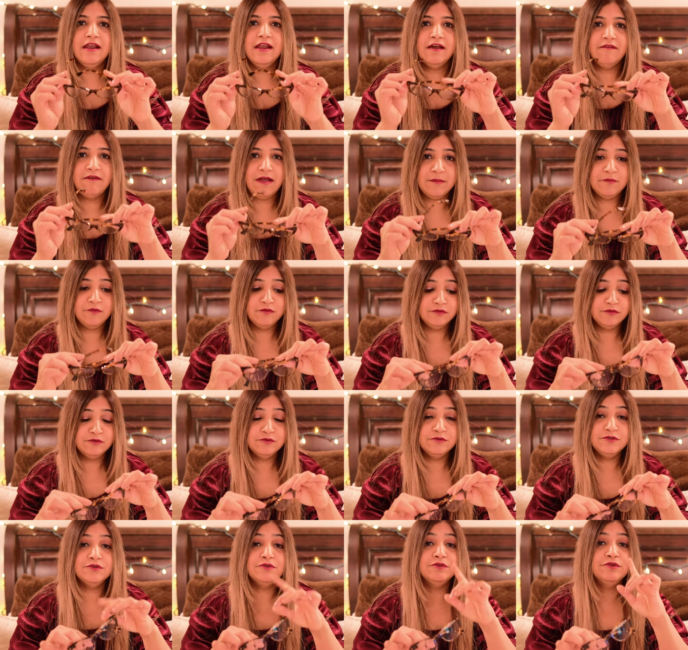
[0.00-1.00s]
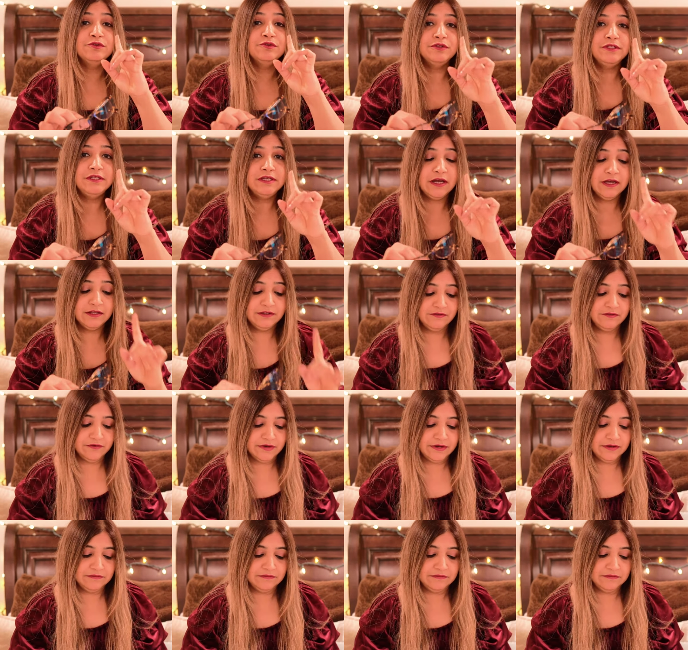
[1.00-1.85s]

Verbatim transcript: Now I'm going to show you the other one.